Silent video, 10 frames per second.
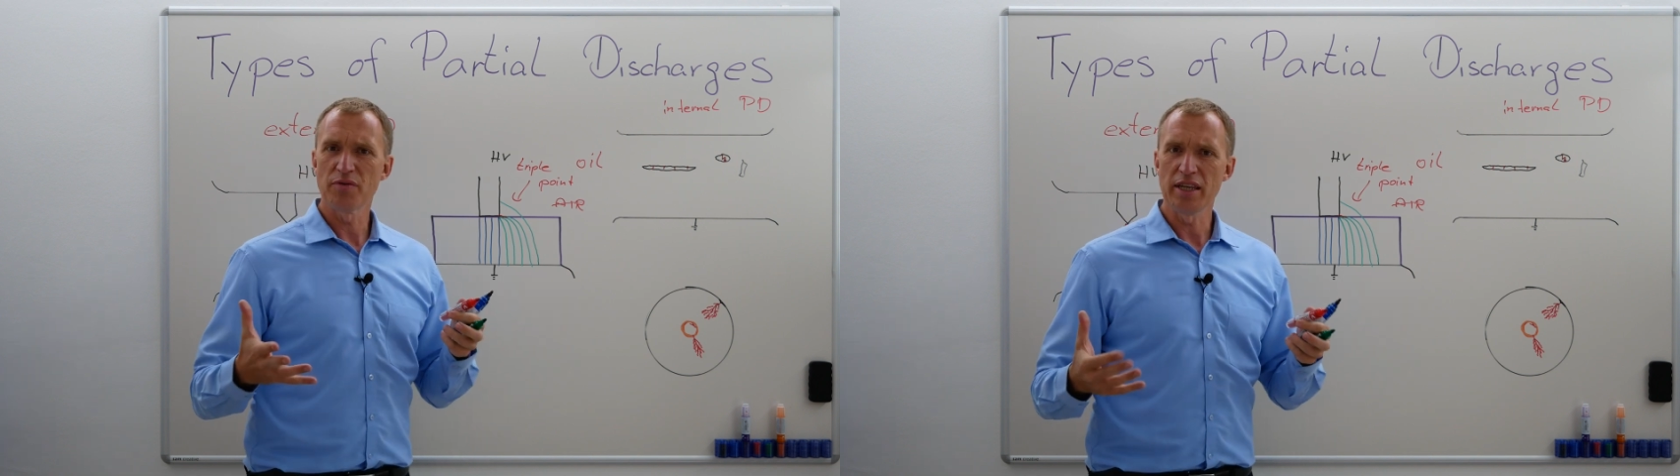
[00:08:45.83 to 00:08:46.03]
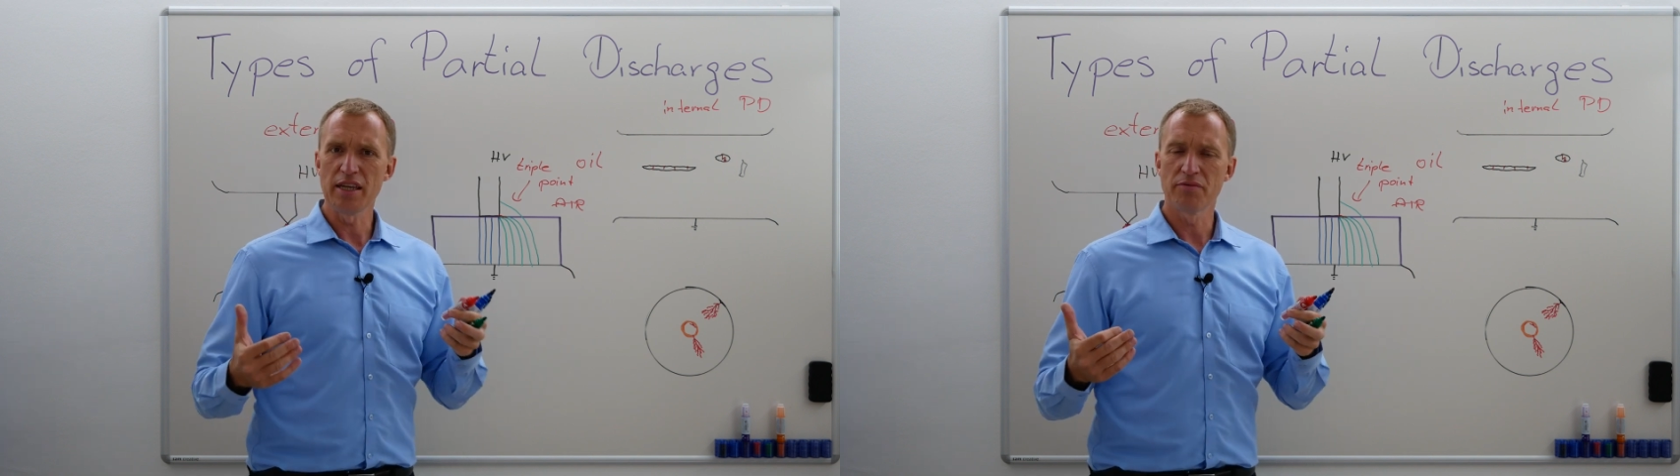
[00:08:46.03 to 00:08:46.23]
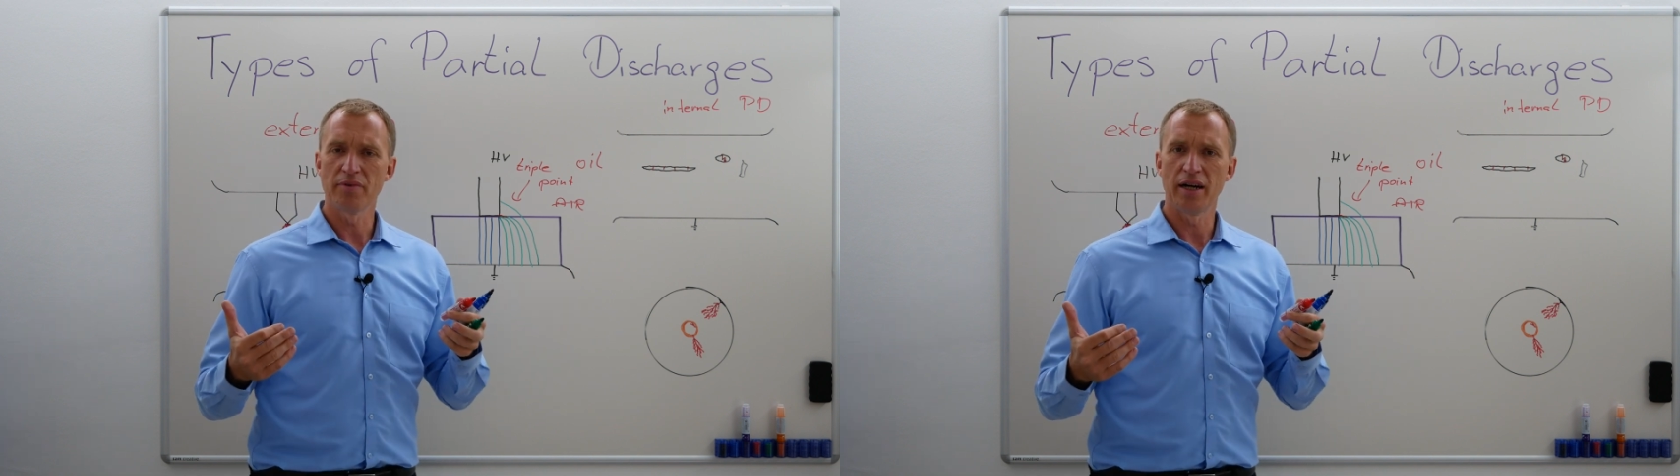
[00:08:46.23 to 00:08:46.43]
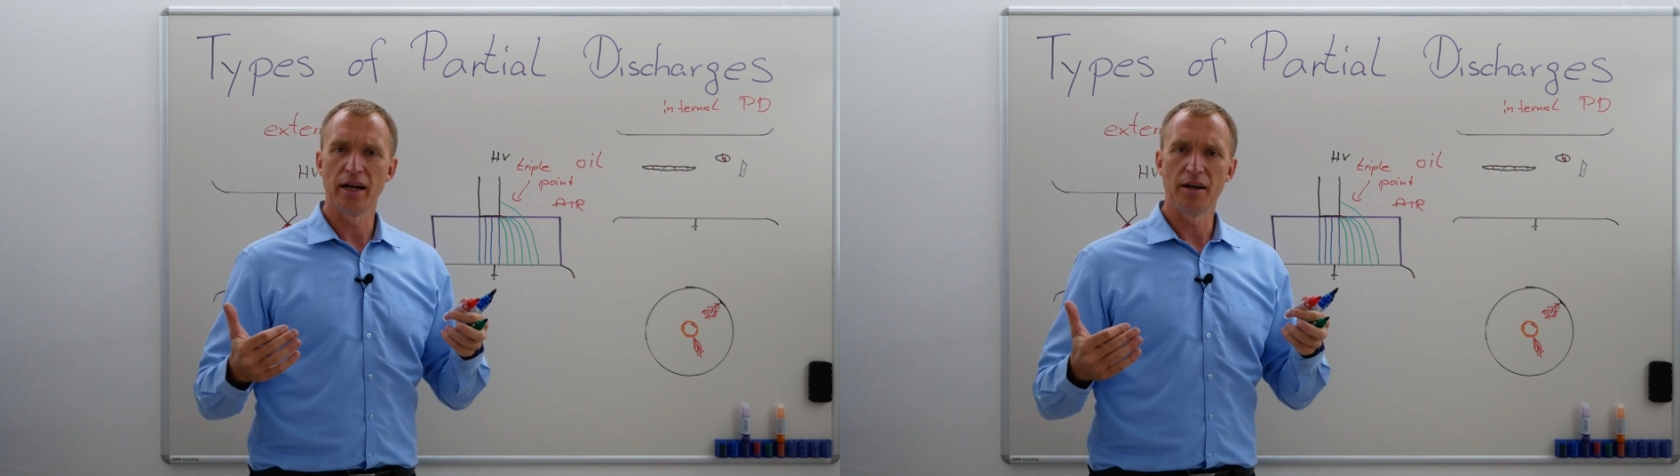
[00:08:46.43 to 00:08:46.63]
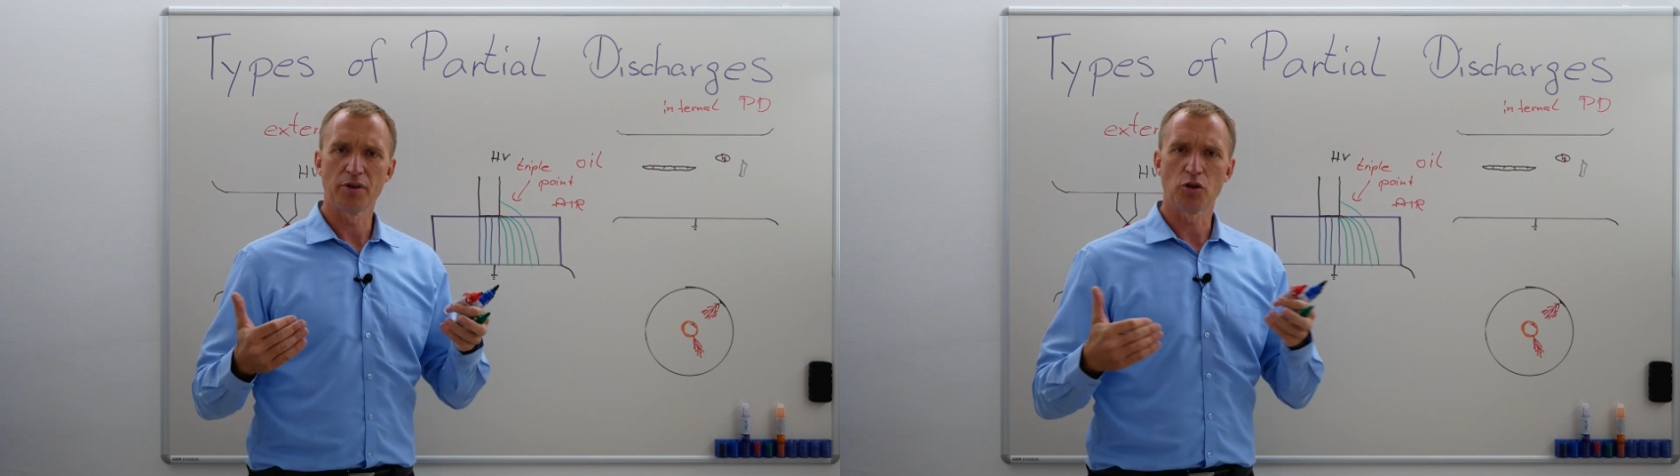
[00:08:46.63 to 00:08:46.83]
we even
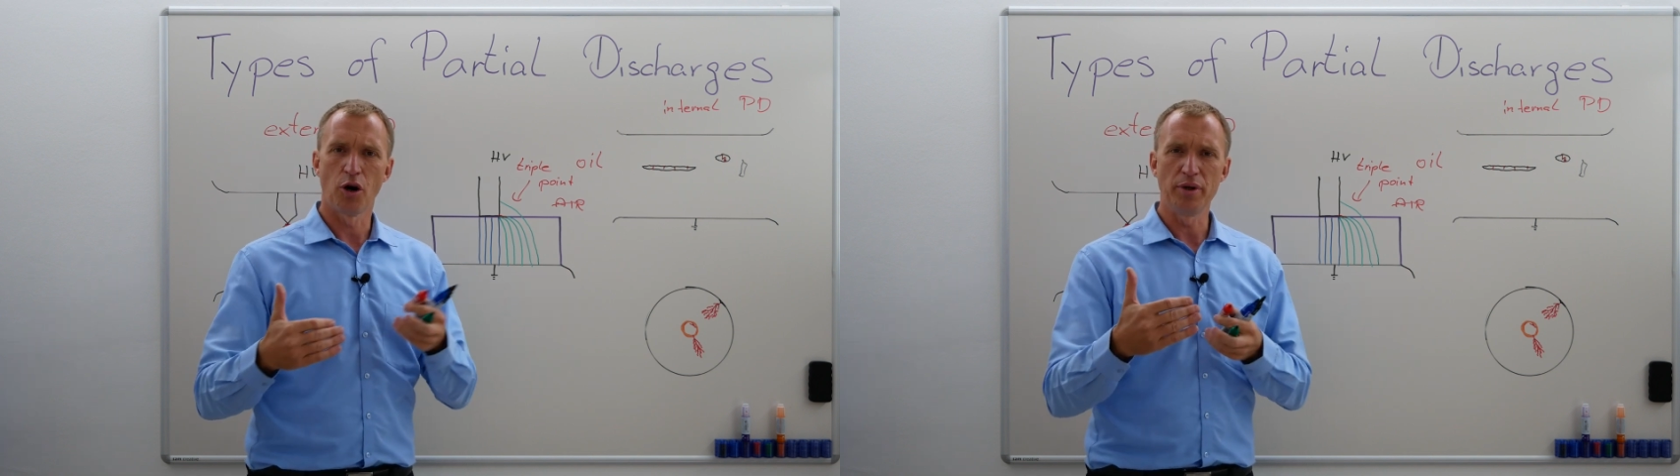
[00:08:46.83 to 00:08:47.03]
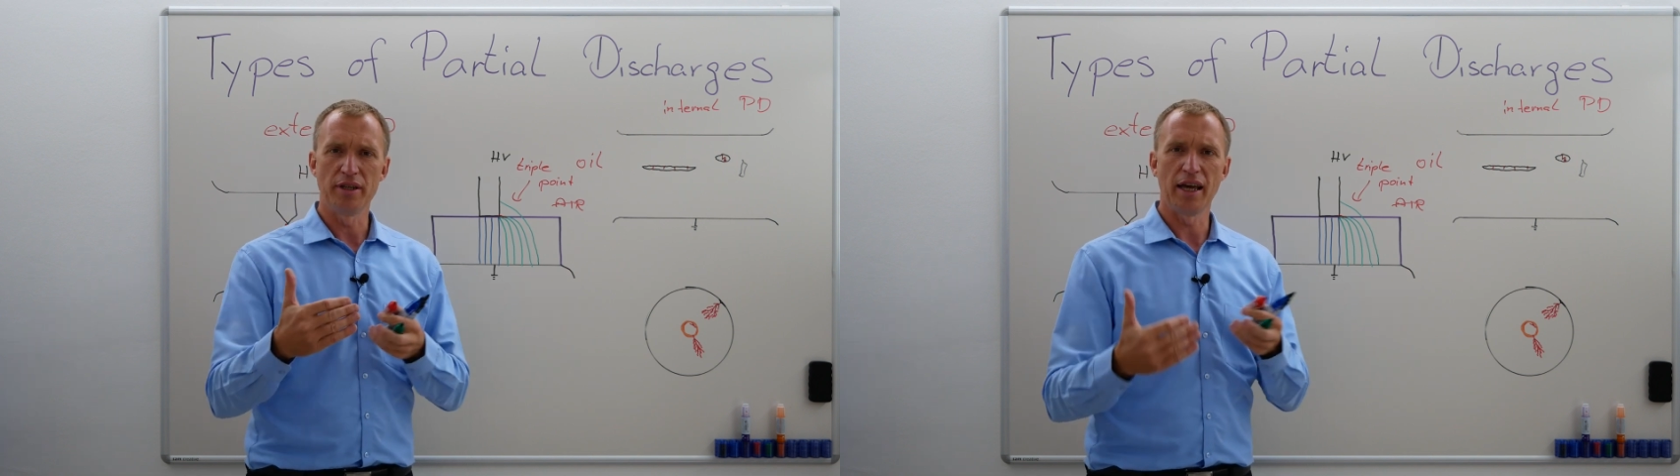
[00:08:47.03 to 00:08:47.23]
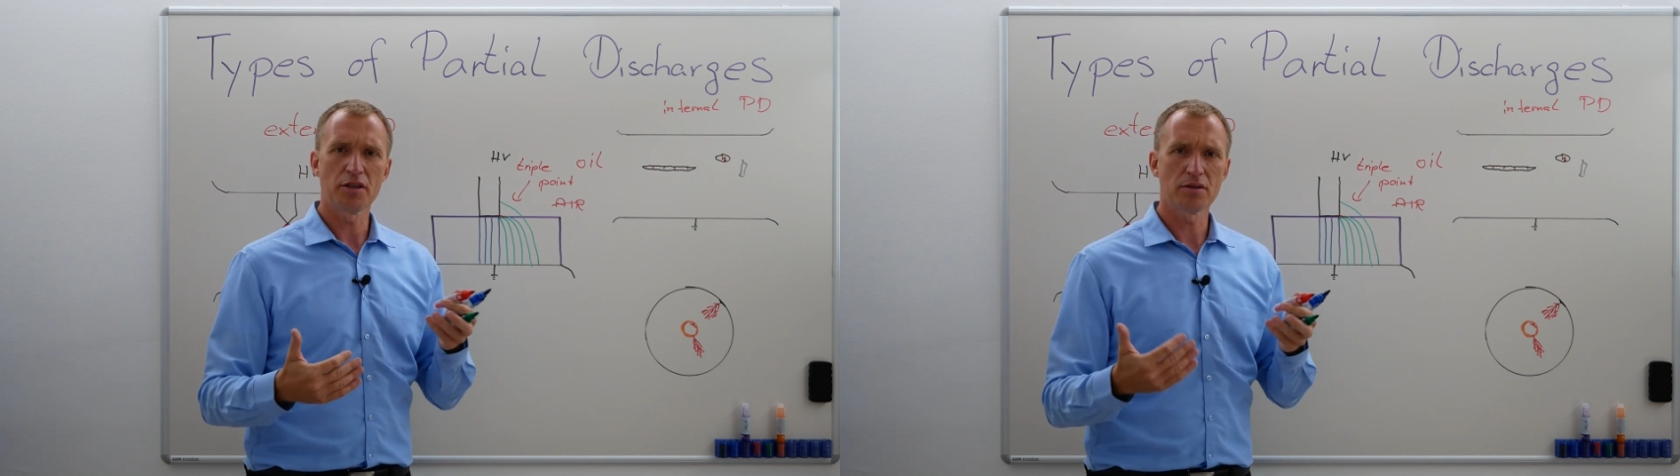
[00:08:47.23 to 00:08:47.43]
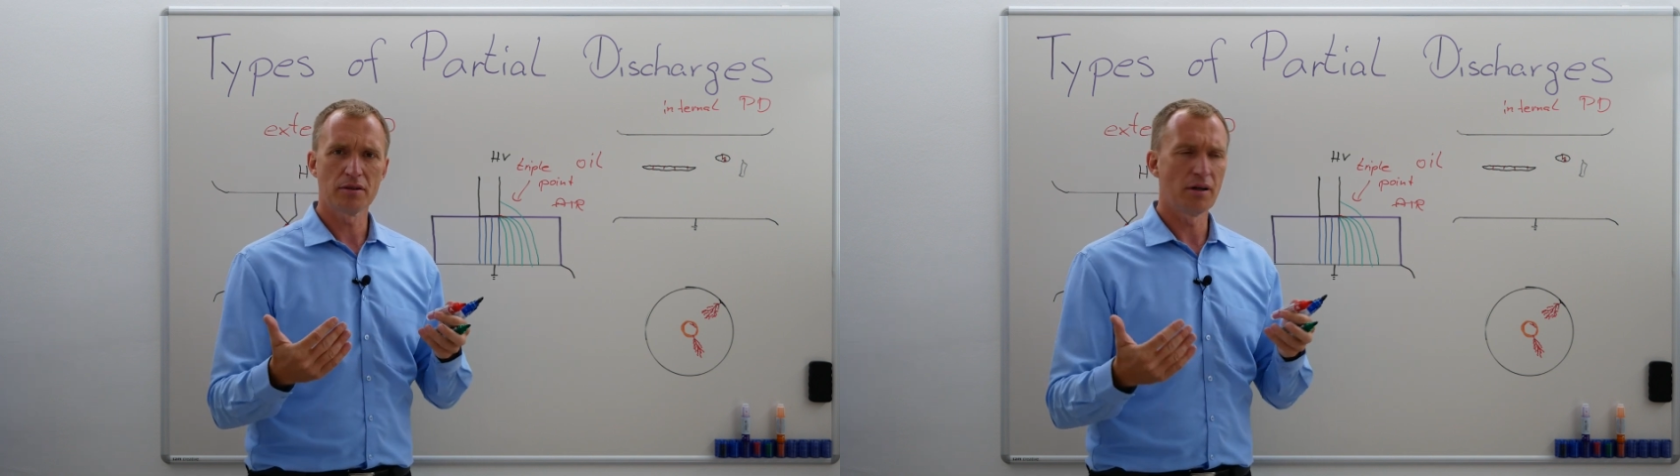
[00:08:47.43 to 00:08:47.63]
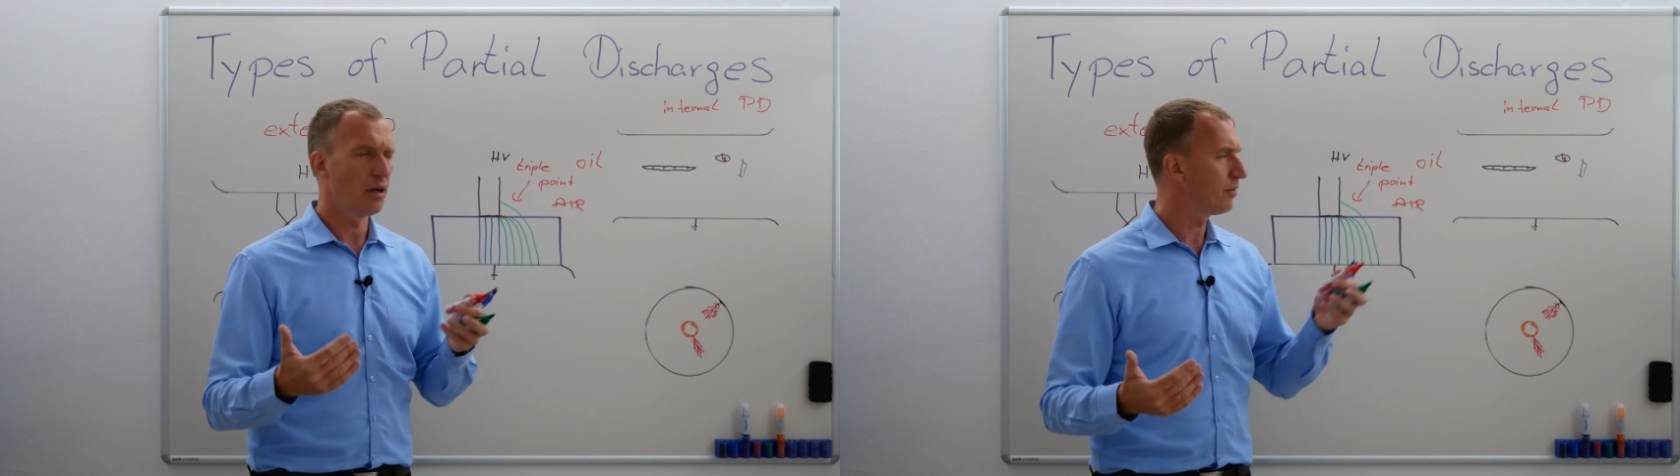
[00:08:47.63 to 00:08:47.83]
have a
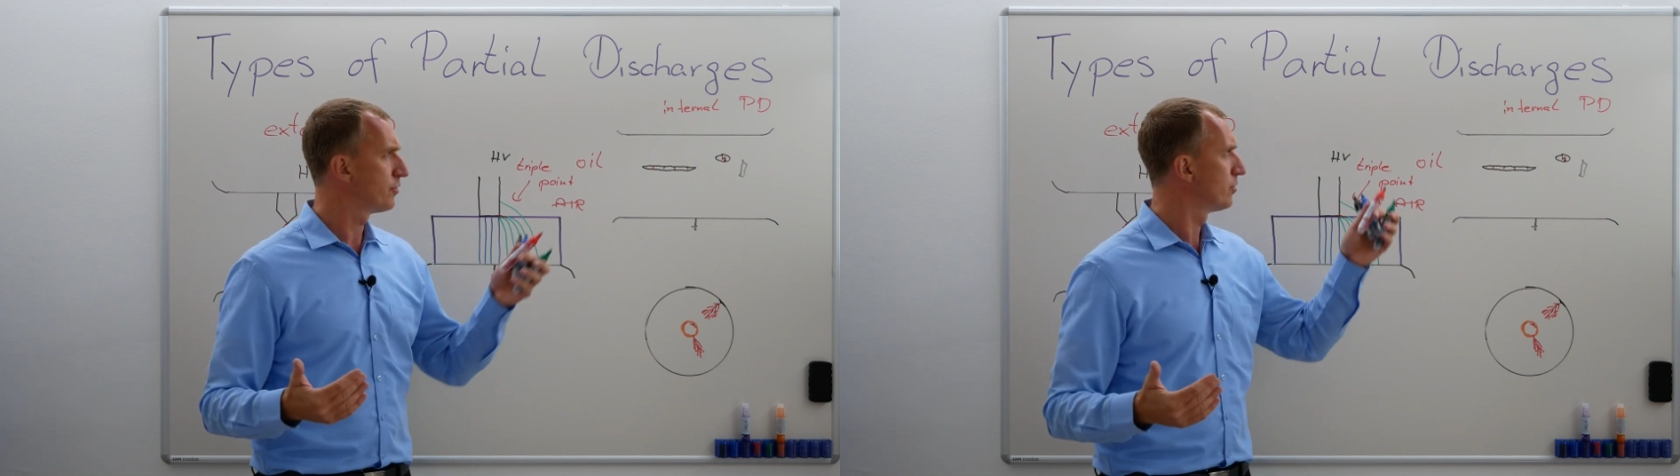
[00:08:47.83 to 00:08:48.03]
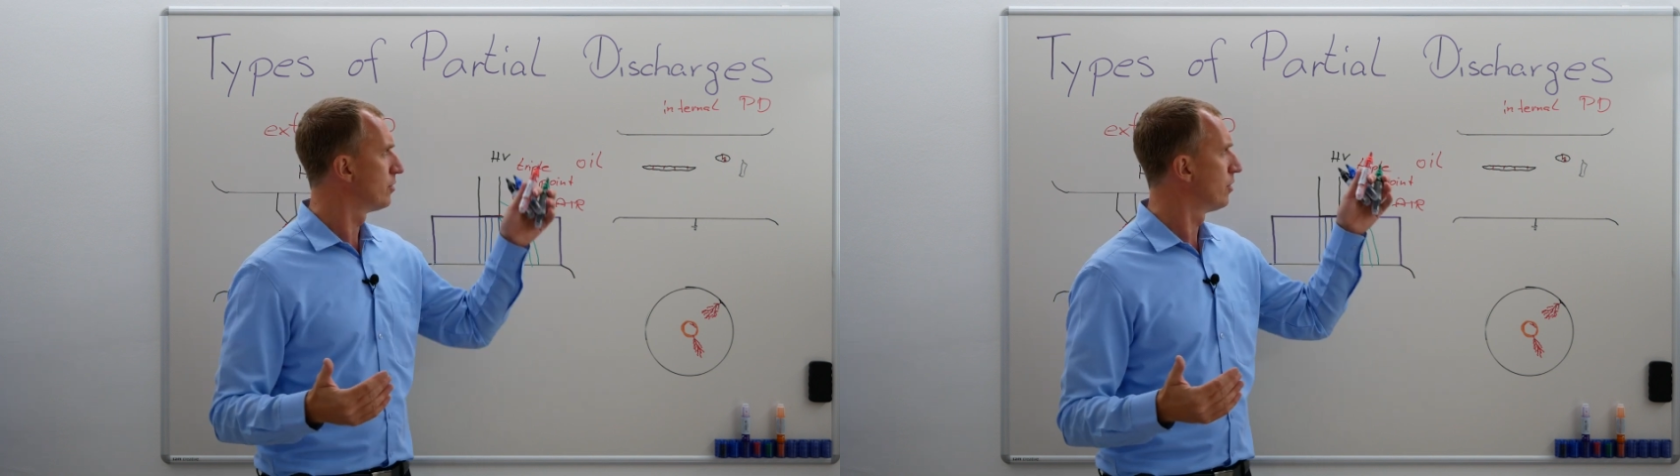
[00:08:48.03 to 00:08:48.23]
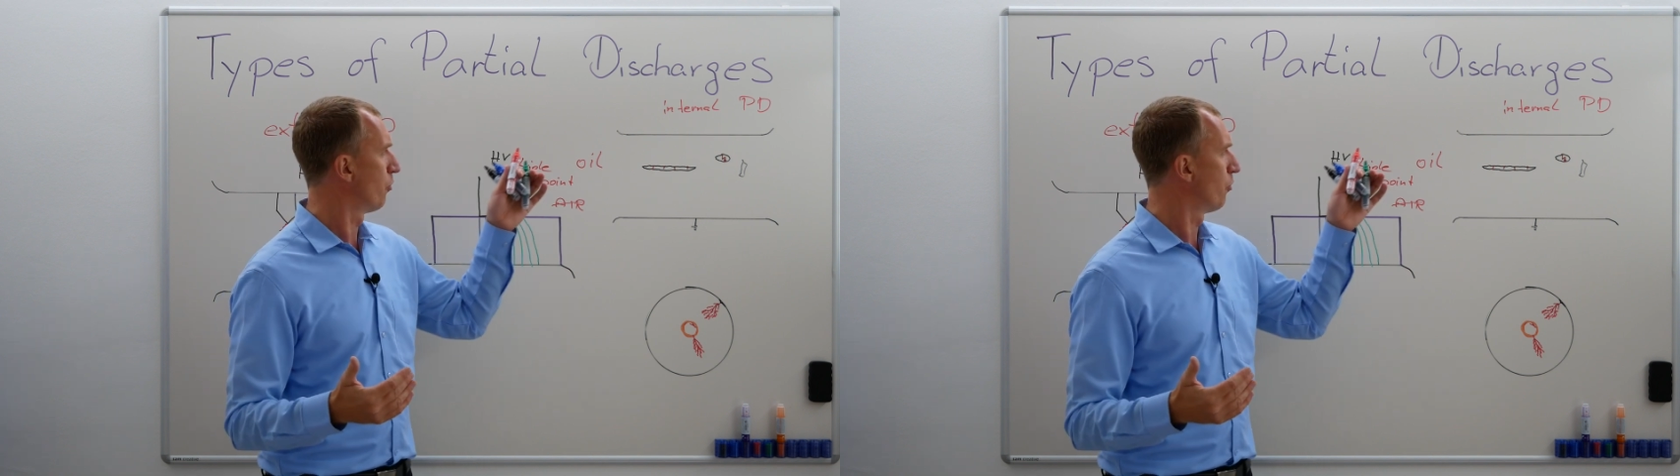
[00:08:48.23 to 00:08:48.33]
combination of